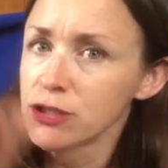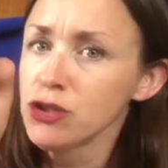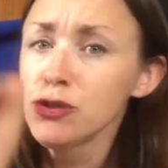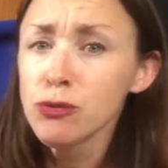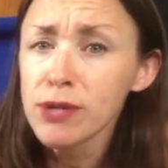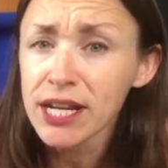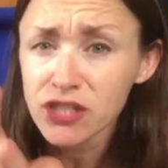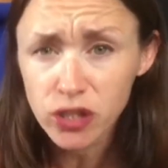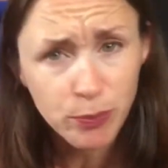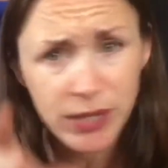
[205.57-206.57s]
Do not
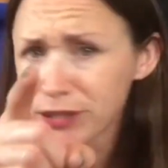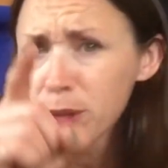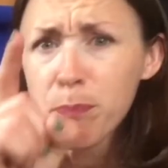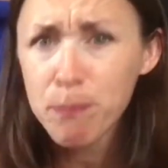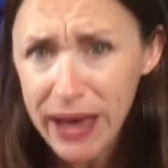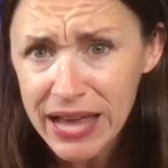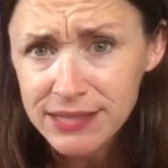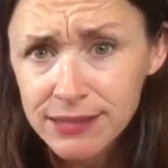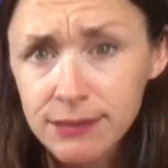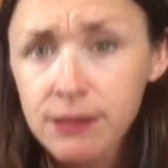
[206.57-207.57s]
jump on your
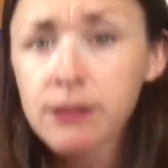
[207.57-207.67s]
beds.